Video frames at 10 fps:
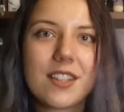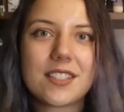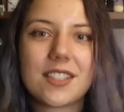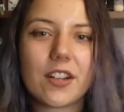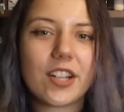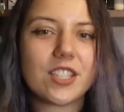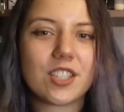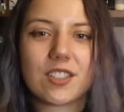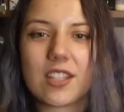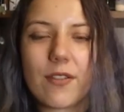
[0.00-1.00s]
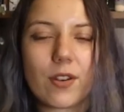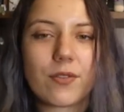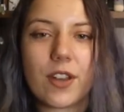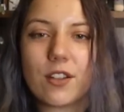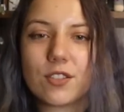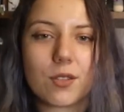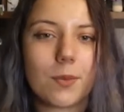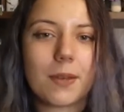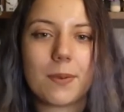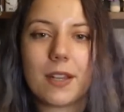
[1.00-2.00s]
This series just never fails to
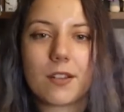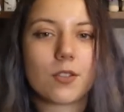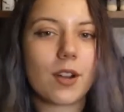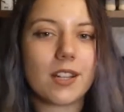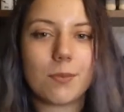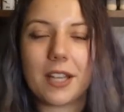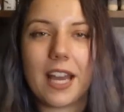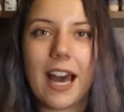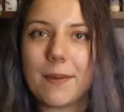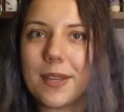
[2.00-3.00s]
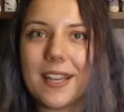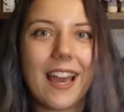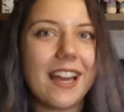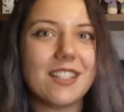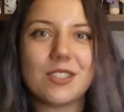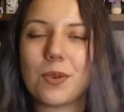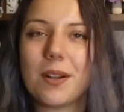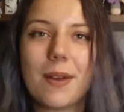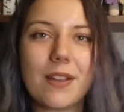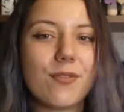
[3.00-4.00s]
make me incredibly happy and it's
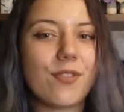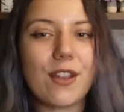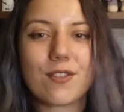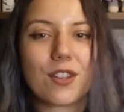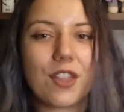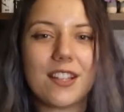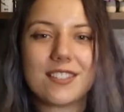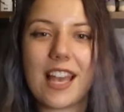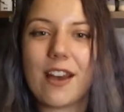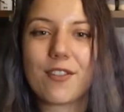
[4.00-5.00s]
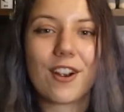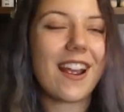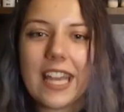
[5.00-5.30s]
one of my favorite things ever.